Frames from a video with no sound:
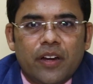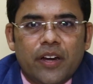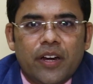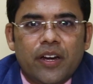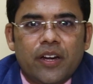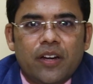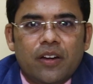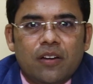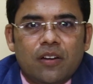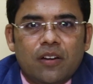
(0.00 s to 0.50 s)

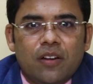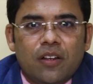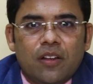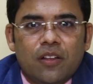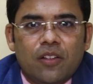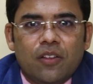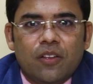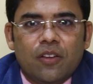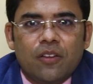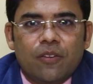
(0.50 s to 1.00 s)
And
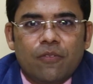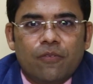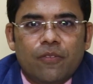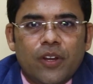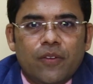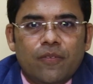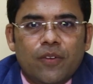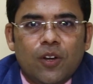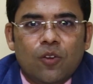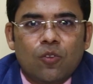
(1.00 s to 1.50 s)

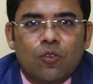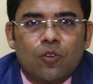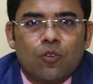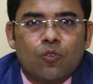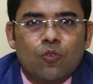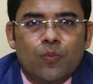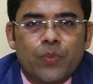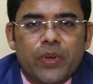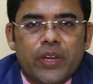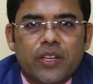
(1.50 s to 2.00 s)
when we
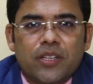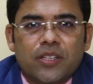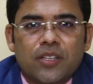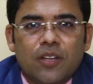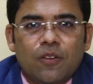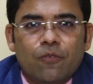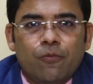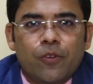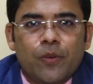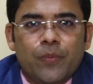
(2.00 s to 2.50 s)
look to males
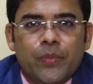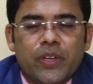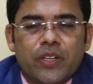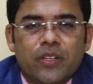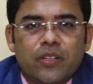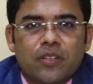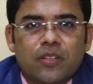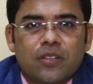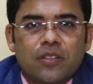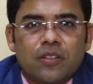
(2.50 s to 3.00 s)
and
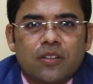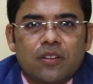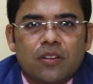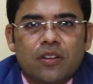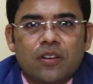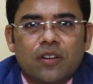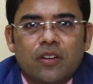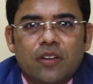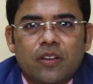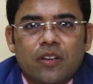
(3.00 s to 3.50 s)
females,
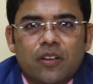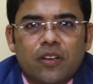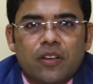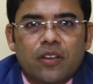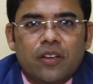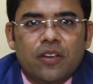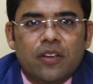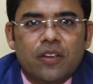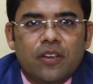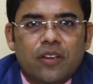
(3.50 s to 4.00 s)

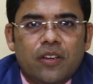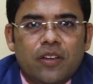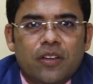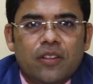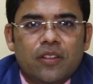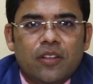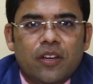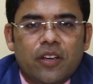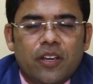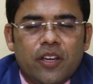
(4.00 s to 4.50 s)

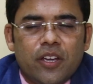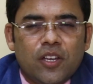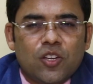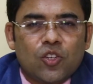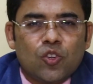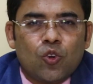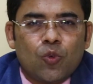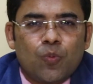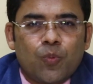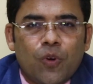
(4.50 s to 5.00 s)
in the
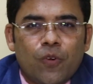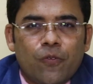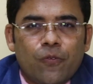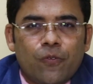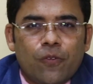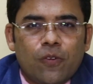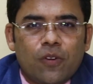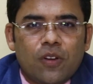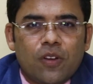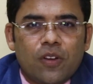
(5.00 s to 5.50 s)
age group of